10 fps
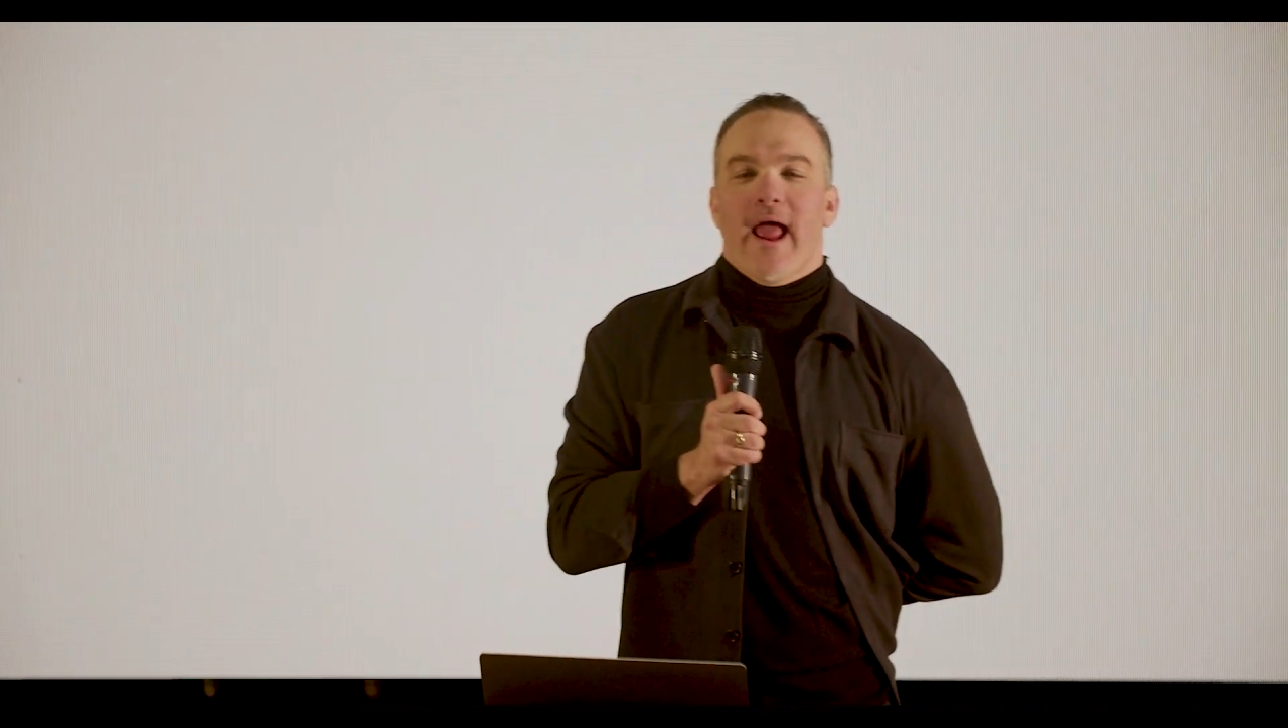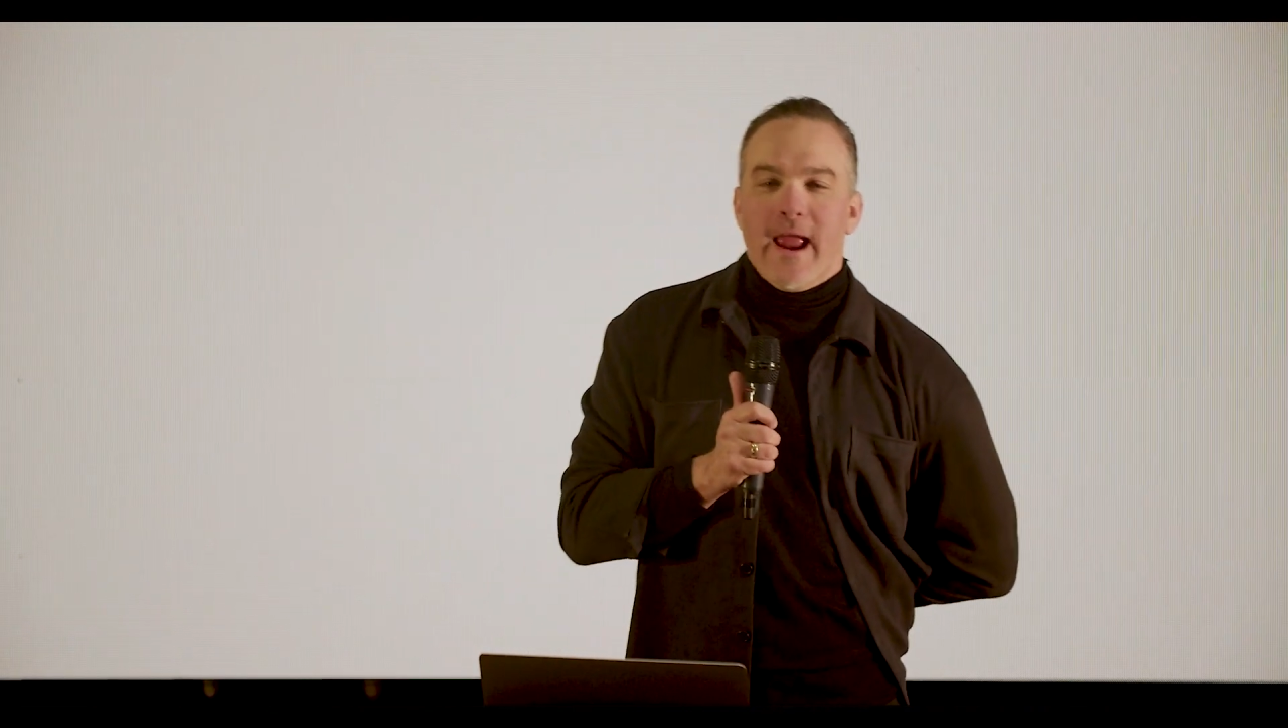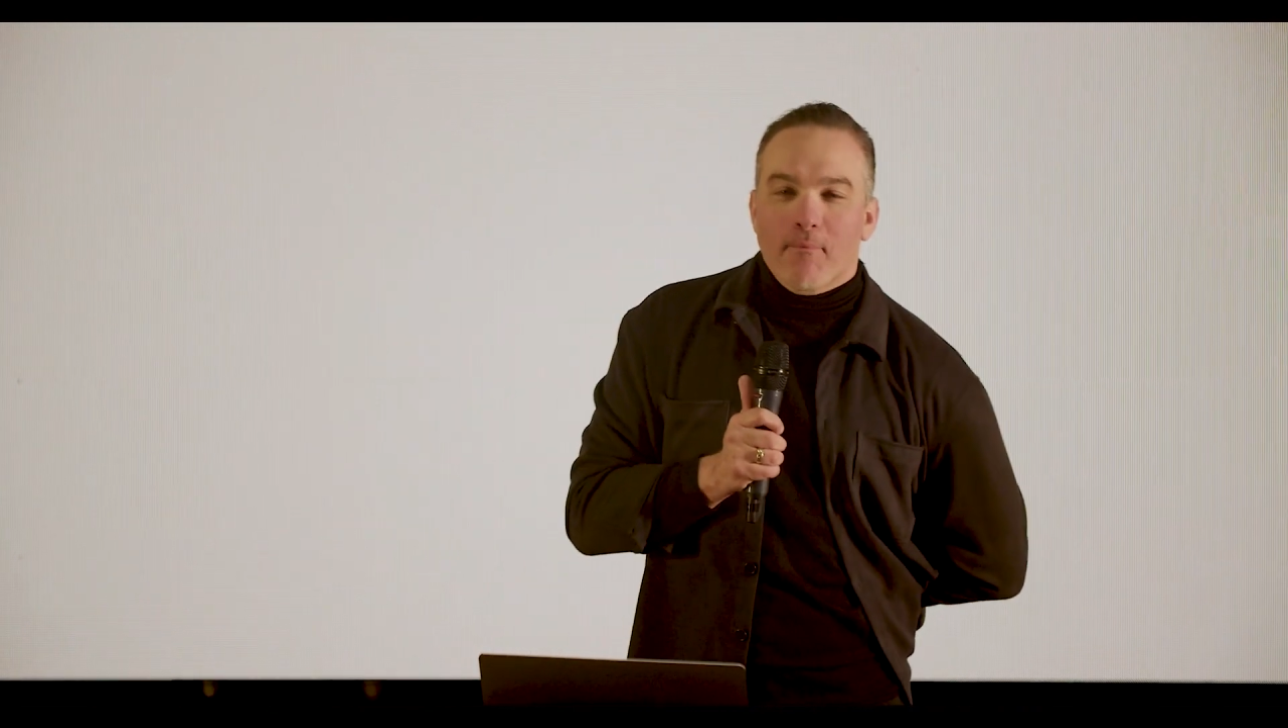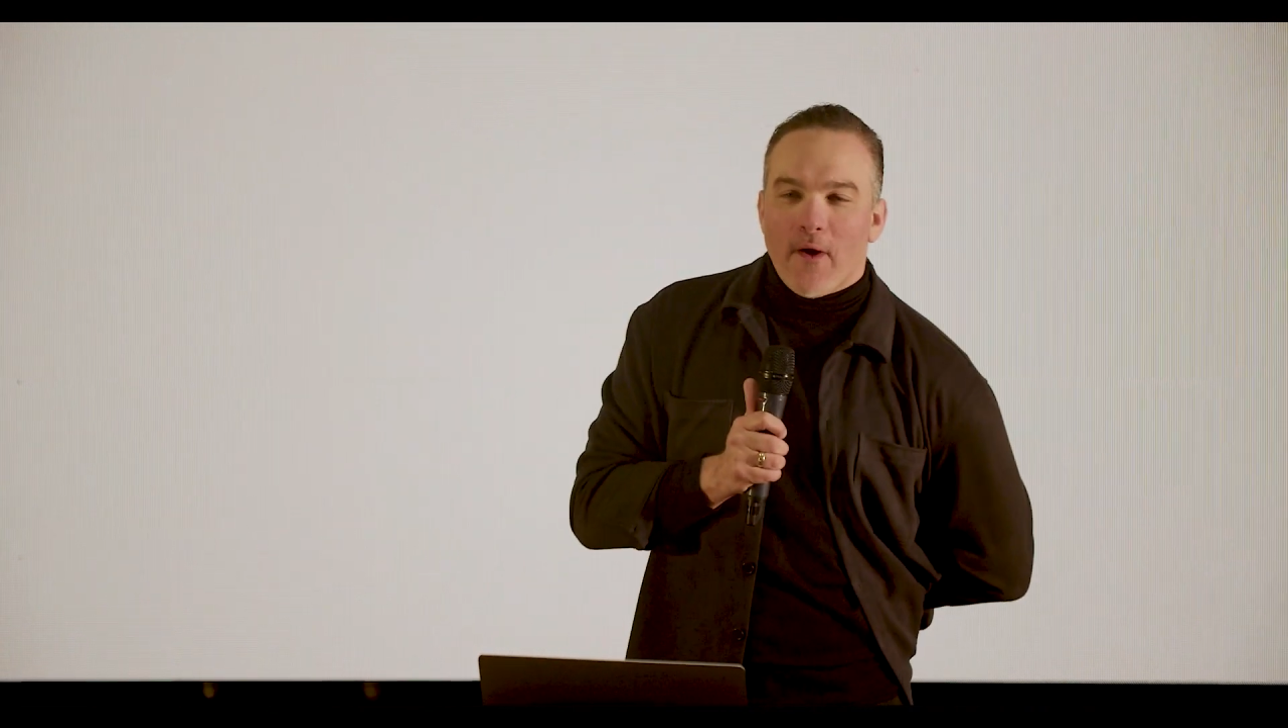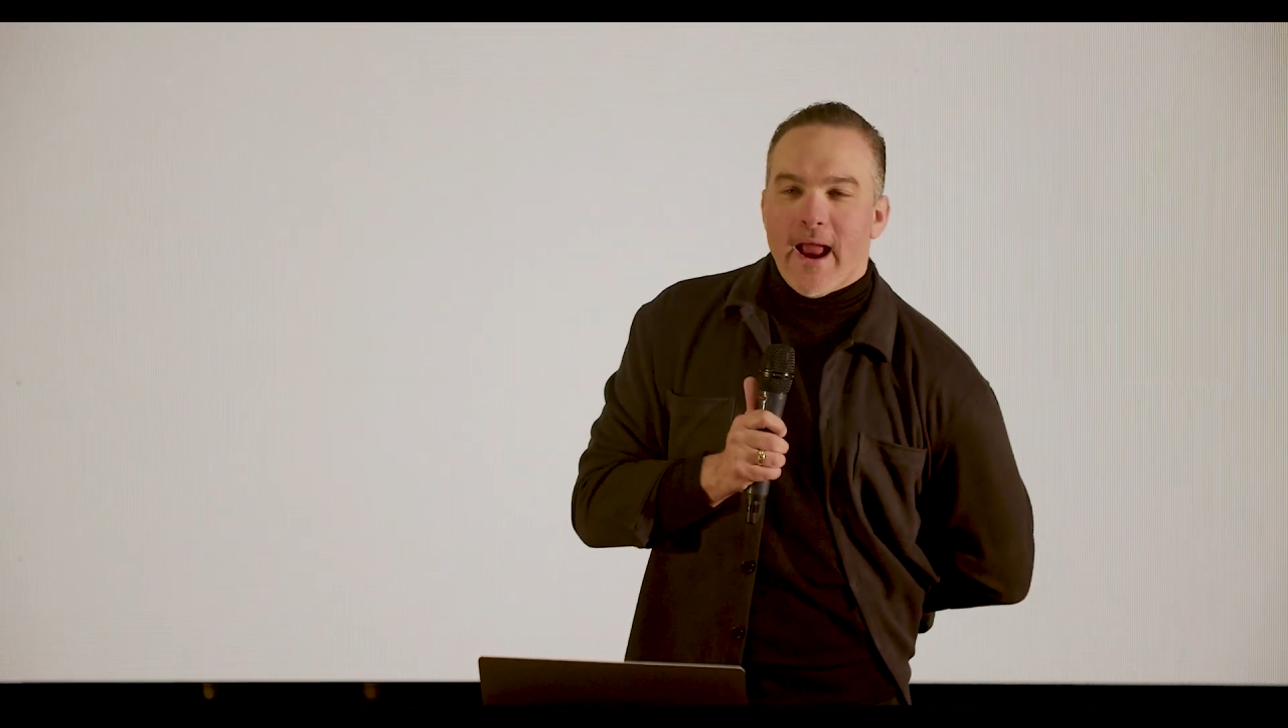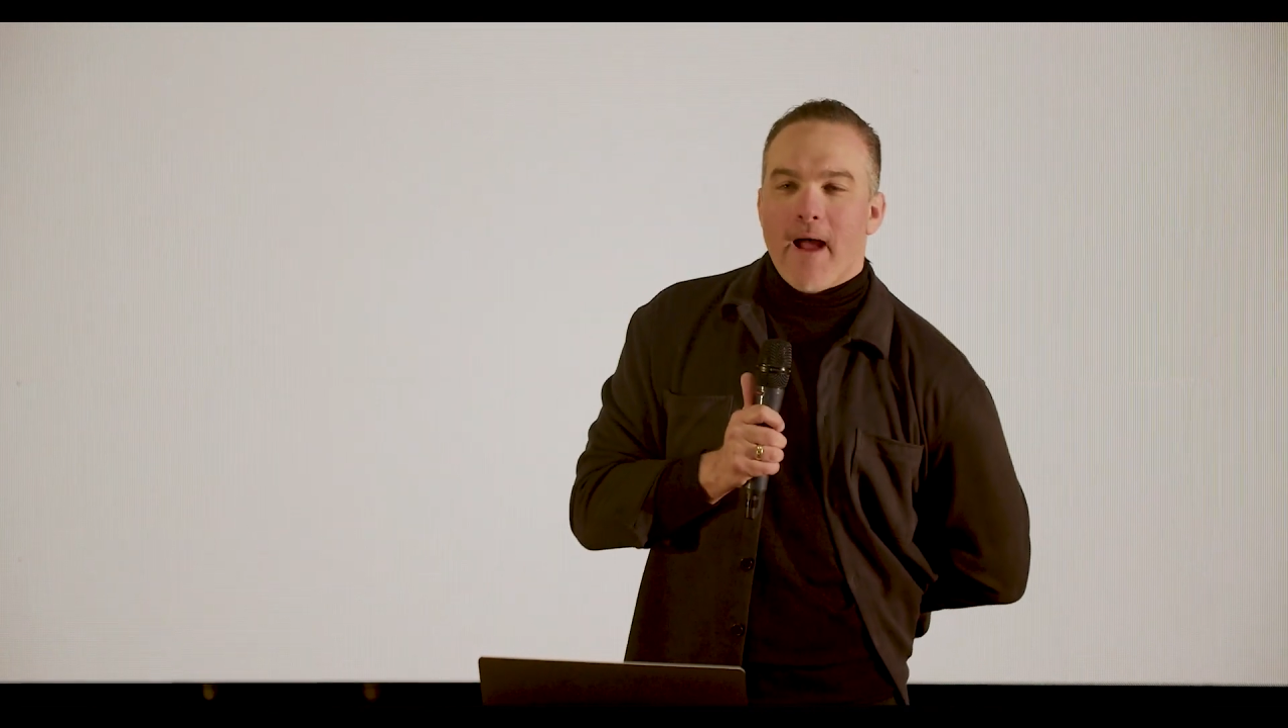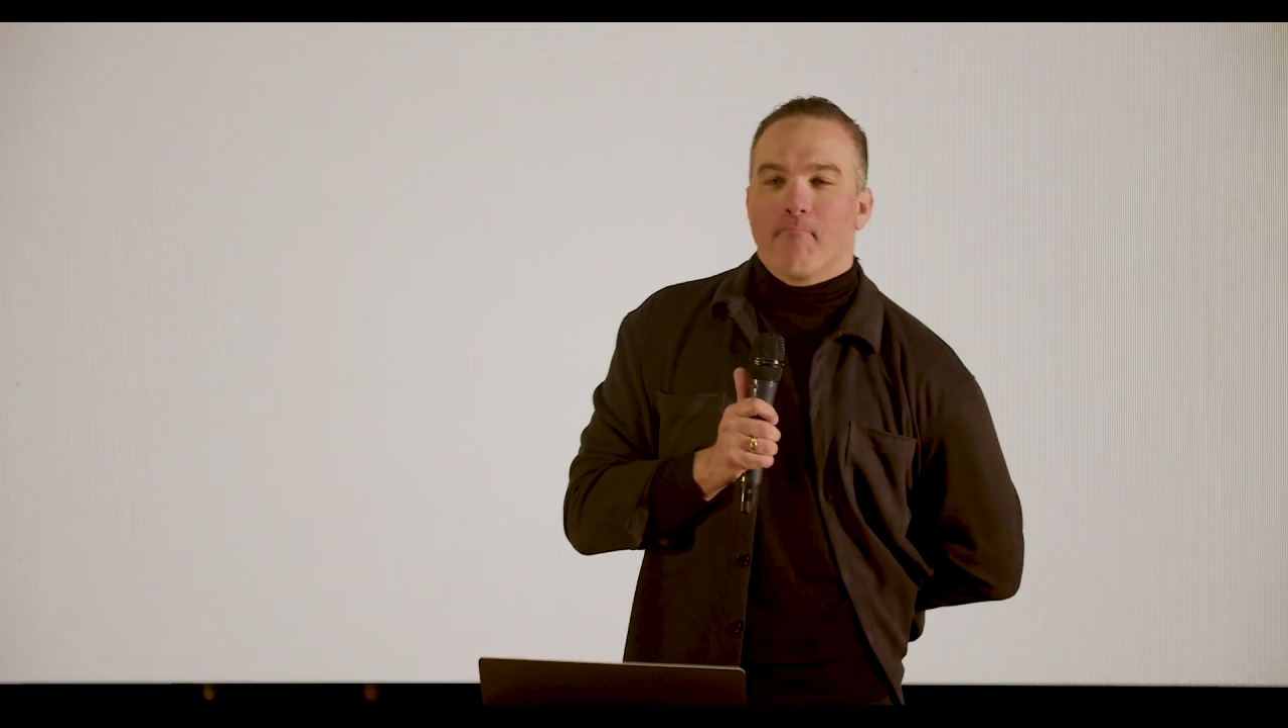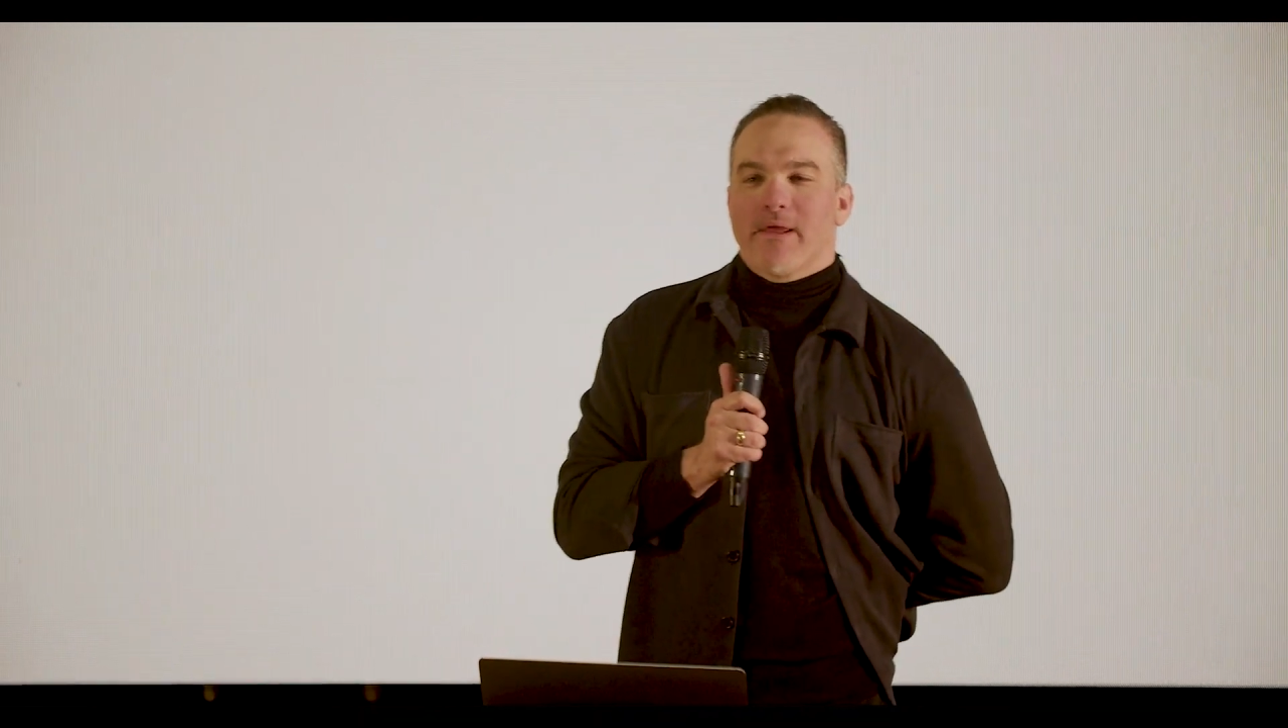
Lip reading: Abraham